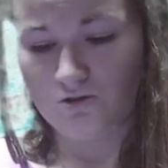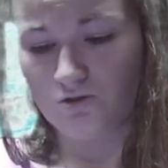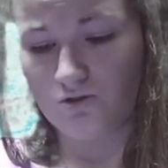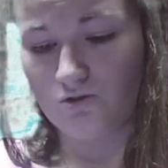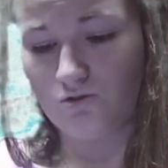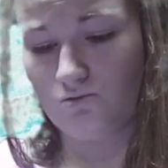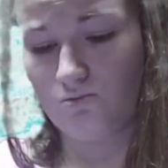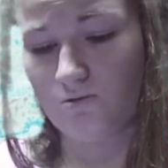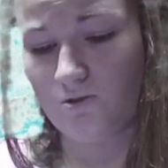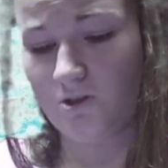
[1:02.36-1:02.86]

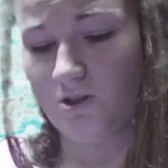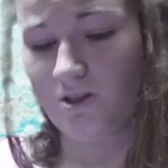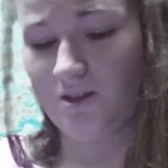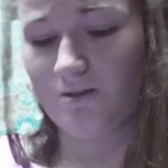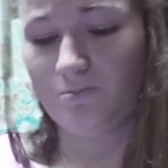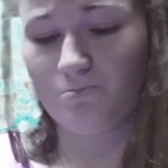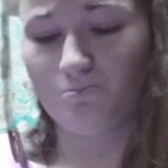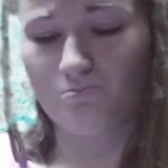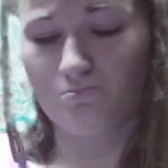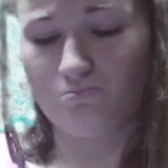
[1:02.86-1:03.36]

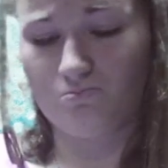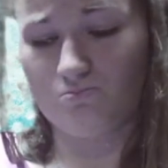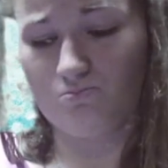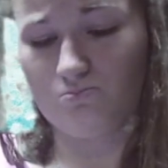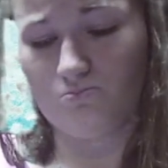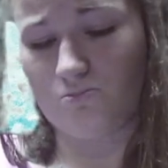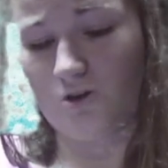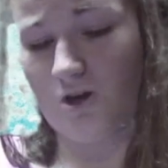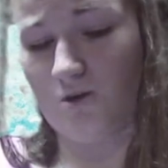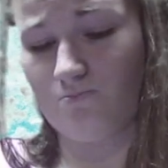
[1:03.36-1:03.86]

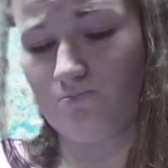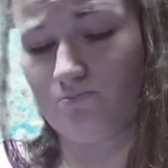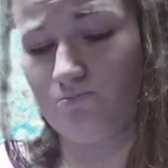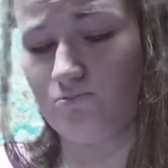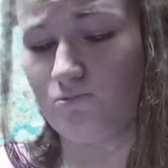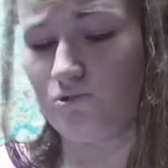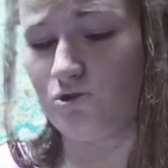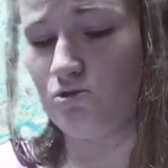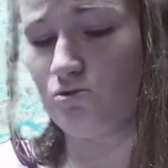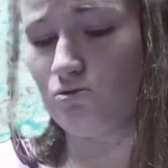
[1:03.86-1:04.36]

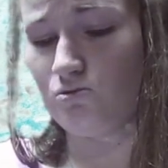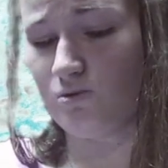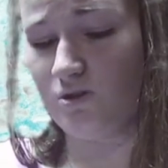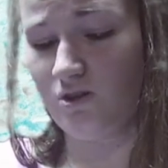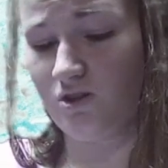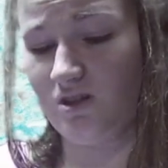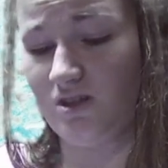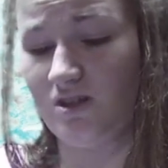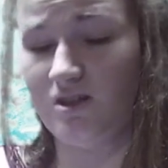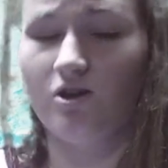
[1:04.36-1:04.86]

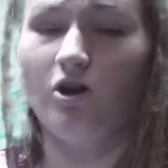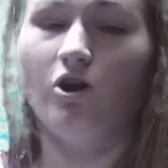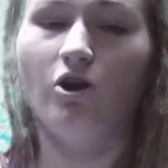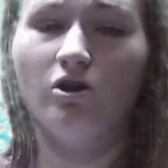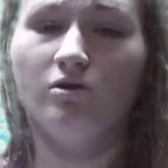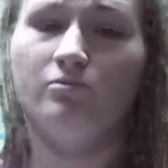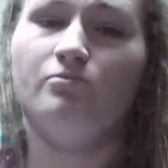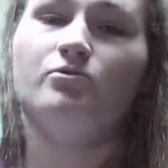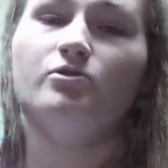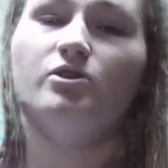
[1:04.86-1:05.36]
really get
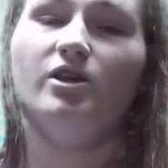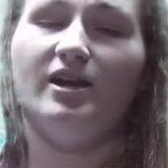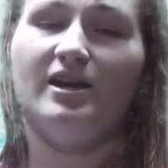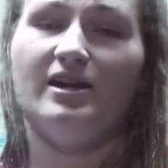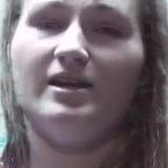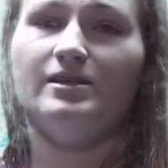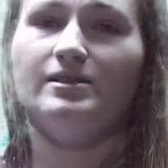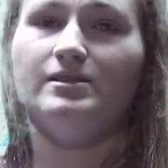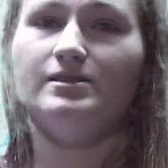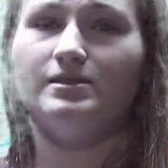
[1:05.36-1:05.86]
hurt for that
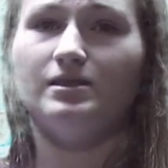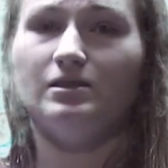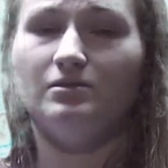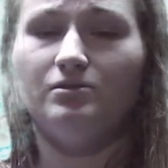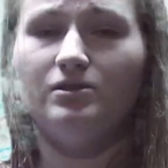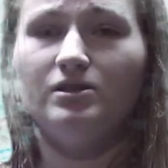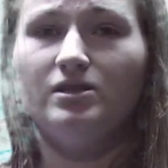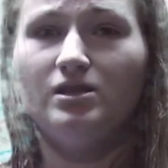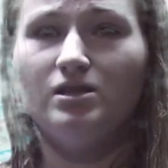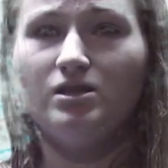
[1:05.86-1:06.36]
kind of stuff.
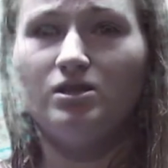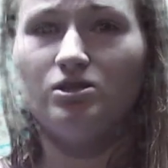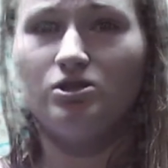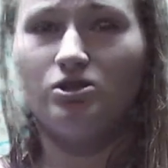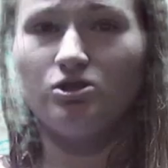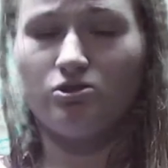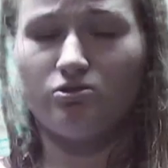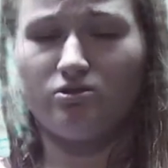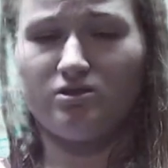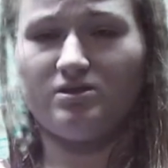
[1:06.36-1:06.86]
You
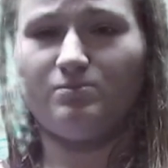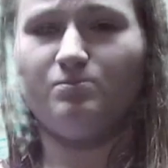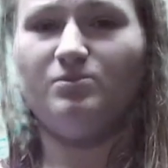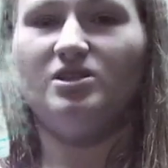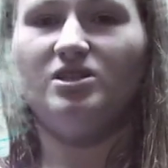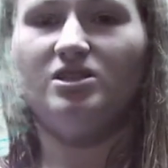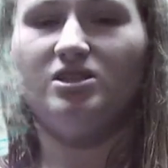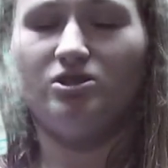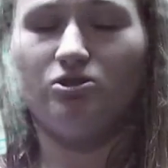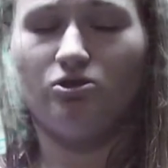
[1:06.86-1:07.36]
know, it's
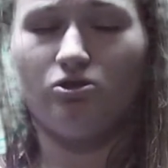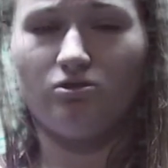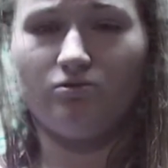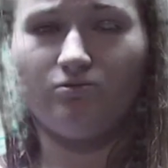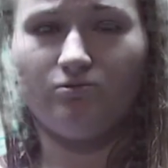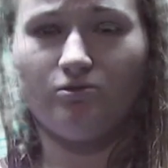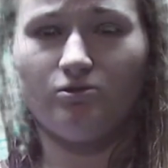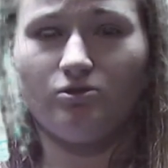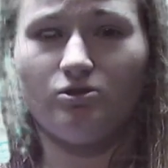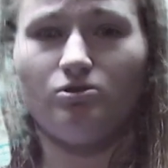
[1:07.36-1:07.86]
mean and
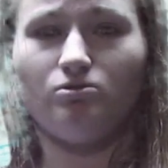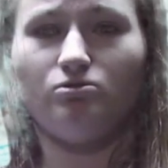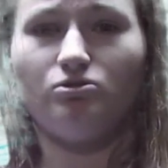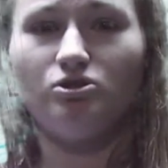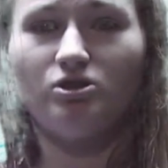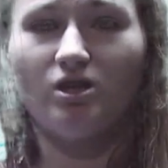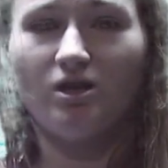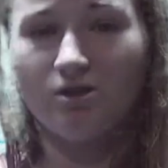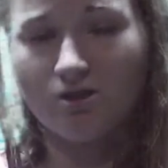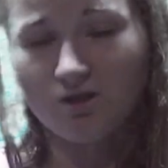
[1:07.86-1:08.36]
hurtful. You
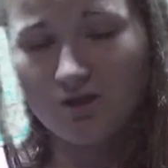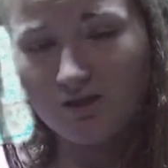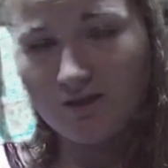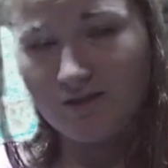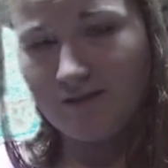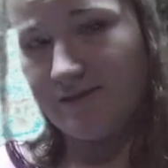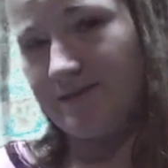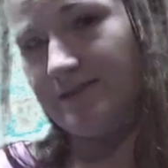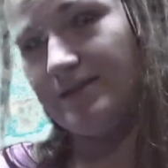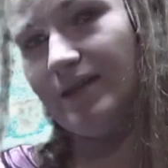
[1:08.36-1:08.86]
should not
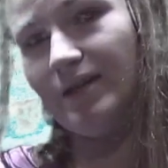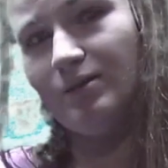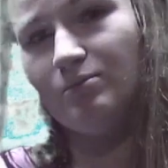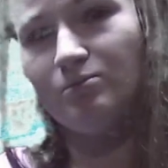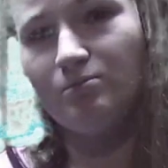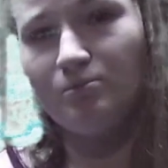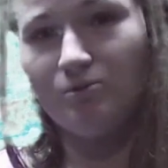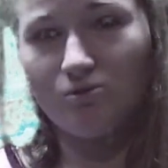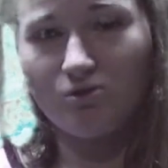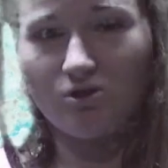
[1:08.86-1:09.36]

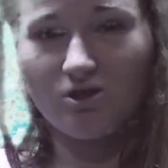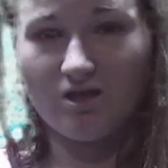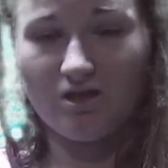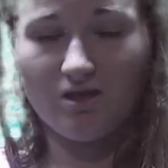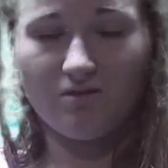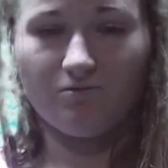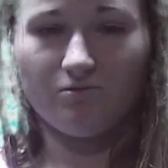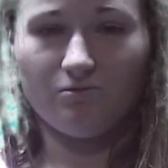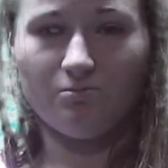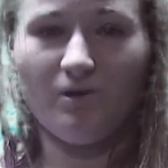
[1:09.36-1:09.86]
cyberbully
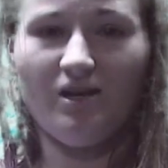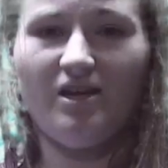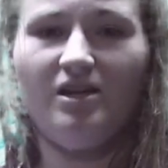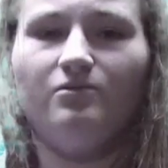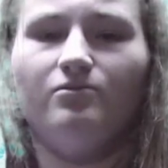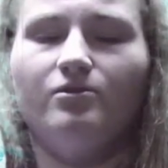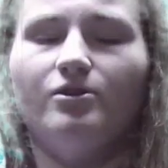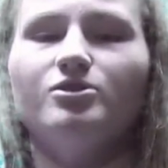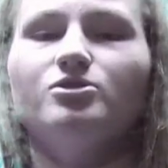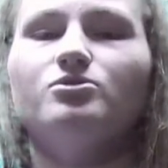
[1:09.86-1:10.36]
ever. My
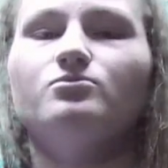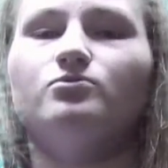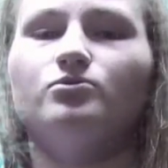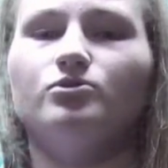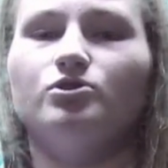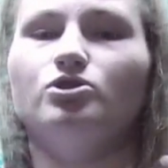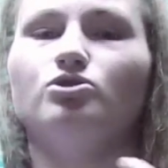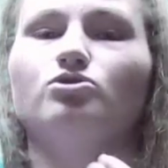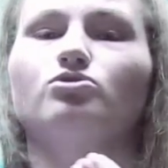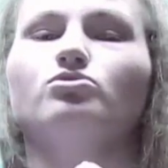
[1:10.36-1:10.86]
advice for
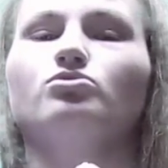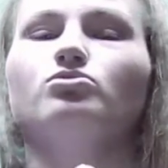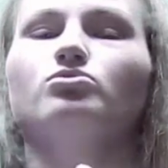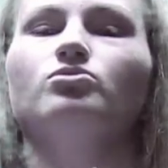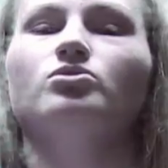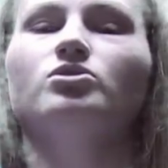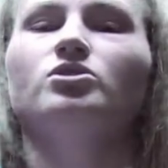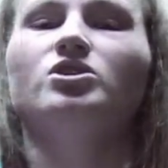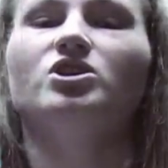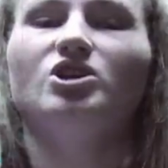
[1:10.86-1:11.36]

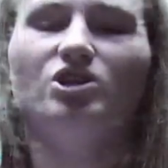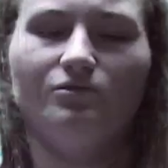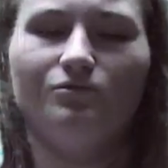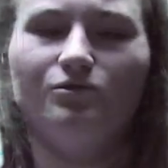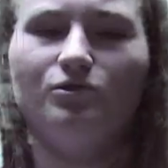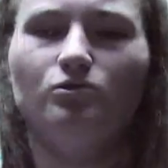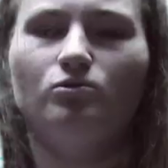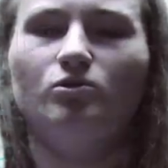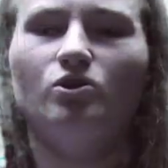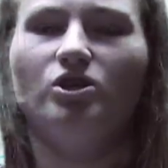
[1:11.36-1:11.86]
you, if
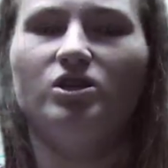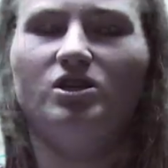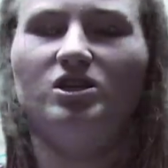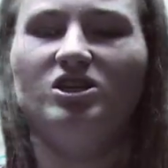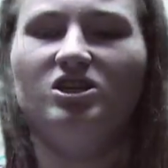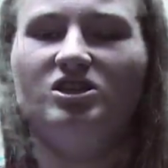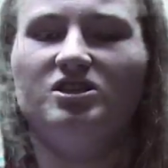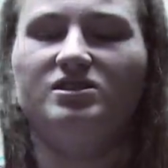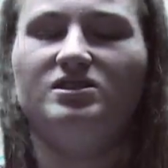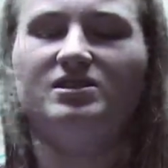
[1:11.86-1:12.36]
you are
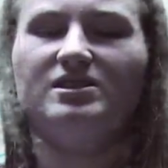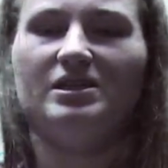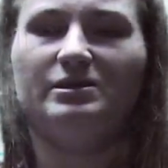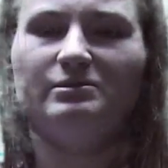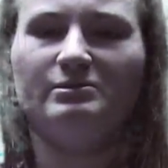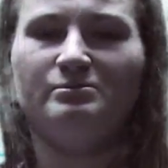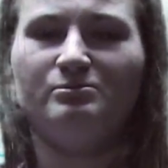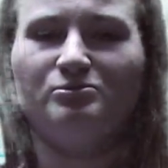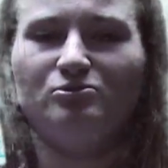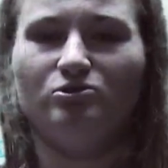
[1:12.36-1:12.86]
getting
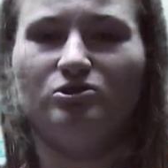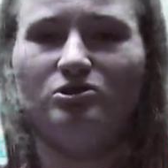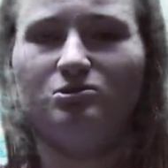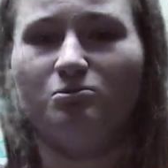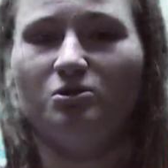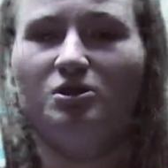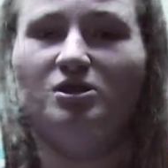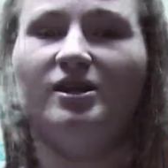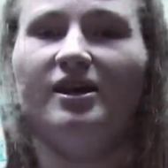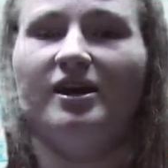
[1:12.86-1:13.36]
cyberbullied
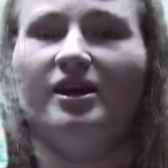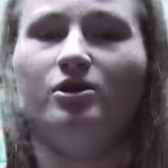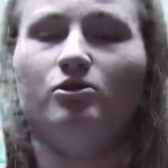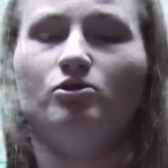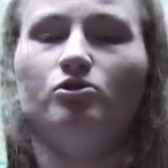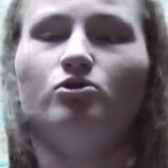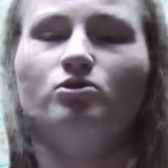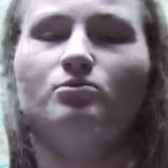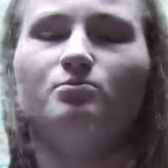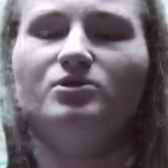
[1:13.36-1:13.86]
right
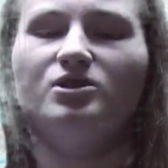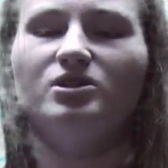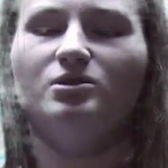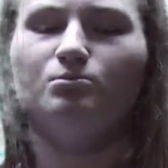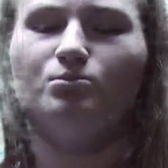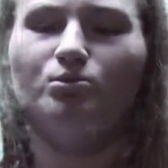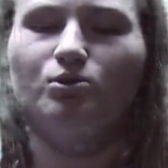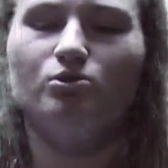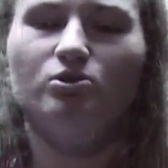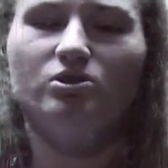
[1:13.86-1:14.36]
now or being
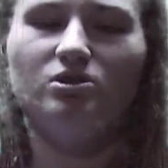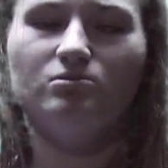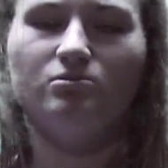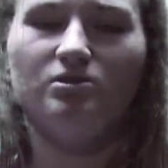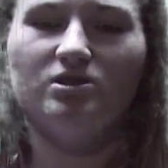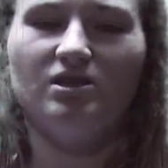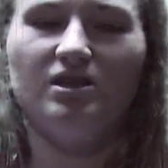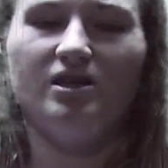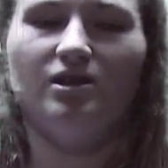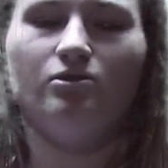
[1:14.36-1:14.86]
bullied
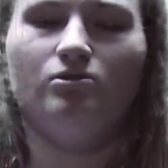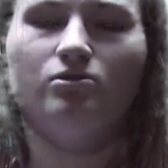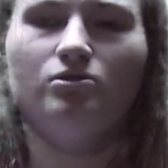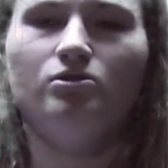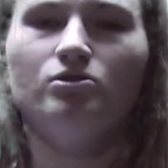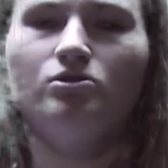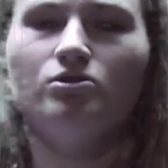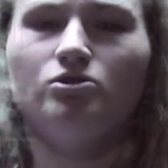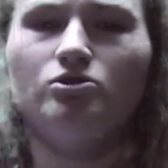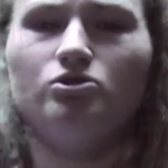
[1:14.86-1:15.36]
right now,
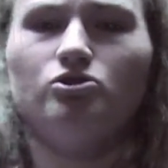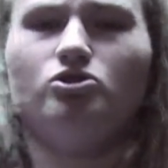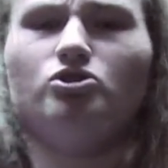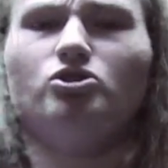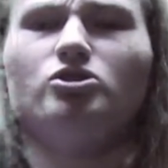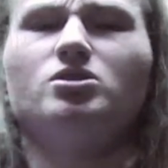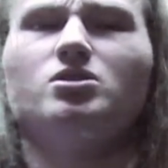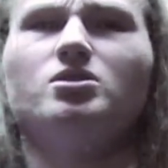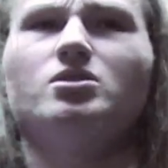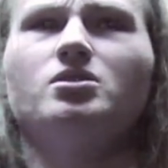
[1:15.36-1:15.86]

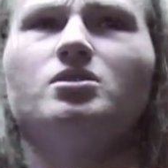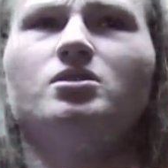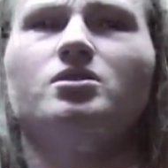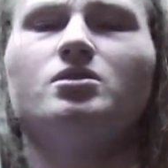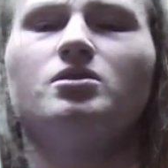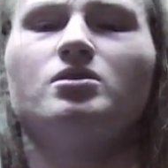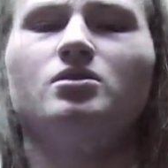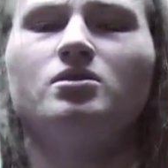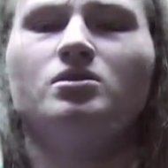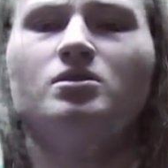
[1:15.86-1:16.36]
just
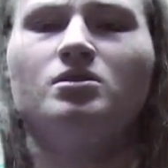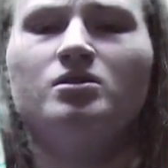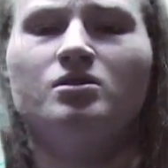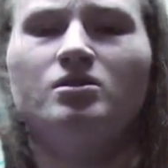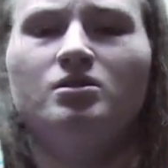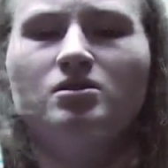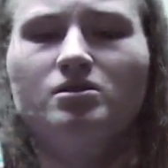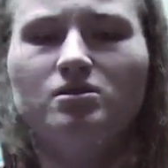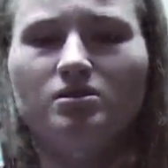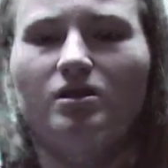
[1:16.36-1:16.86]

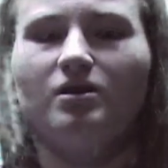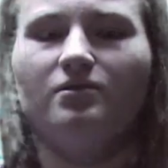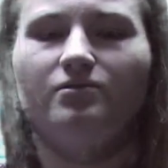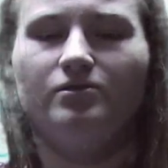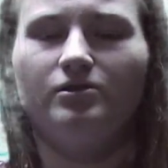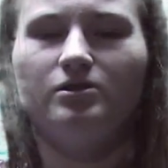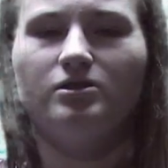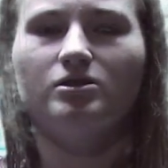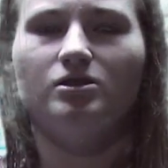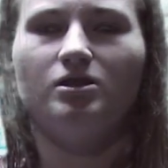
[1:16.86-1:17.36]

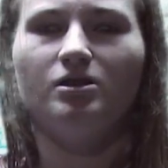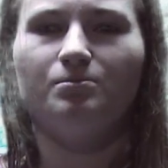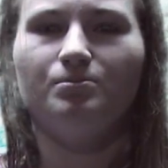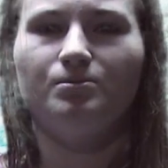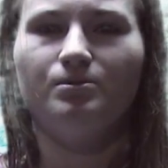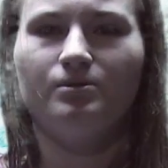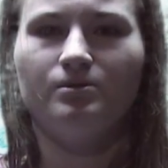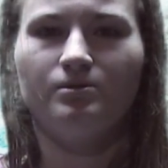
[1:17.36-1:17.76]
toughen it up